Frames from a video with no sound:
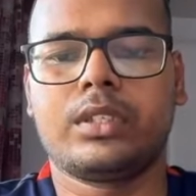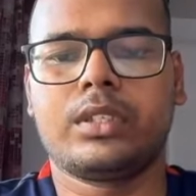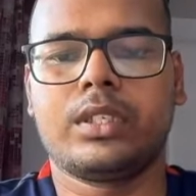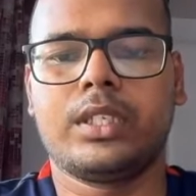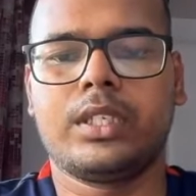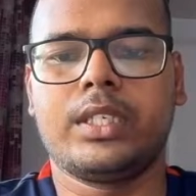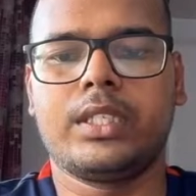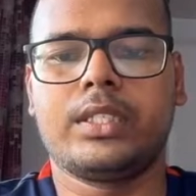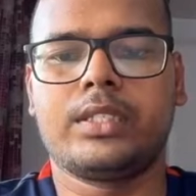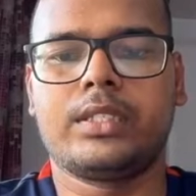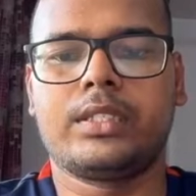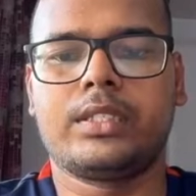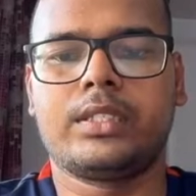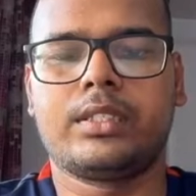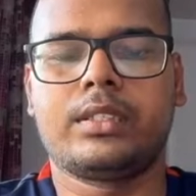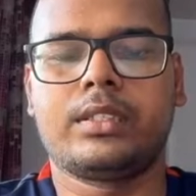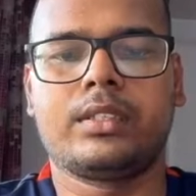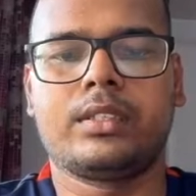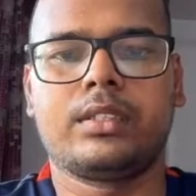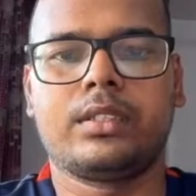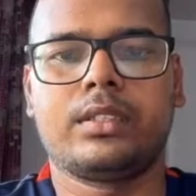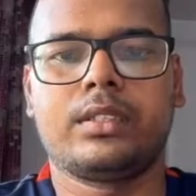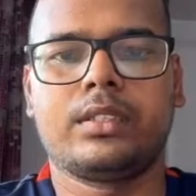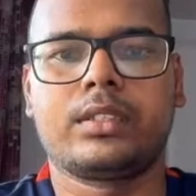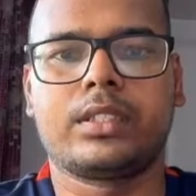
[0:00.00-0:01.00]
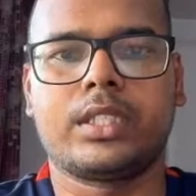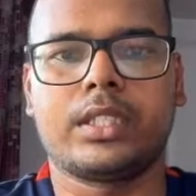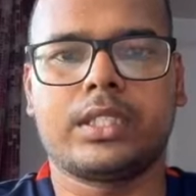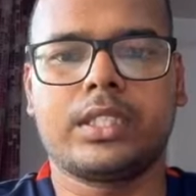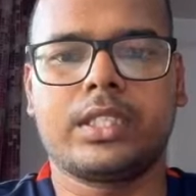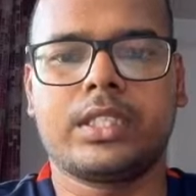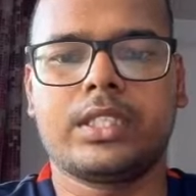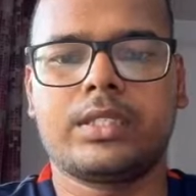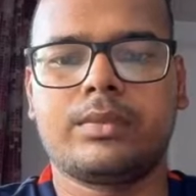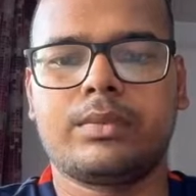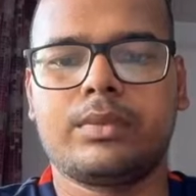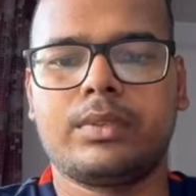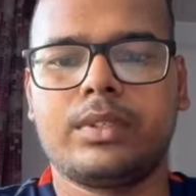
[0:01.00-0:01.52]
is
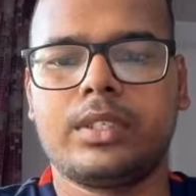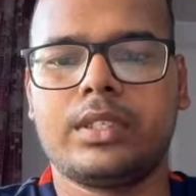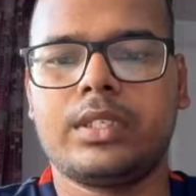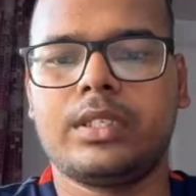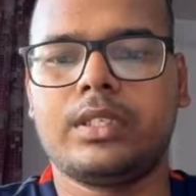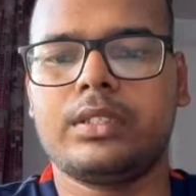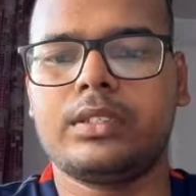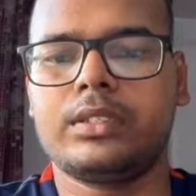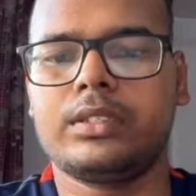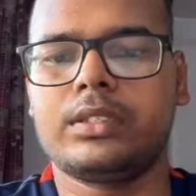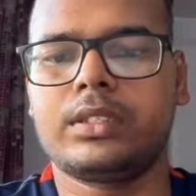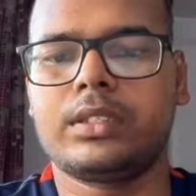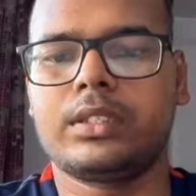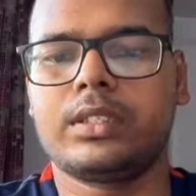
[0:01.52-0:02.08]
successfully run,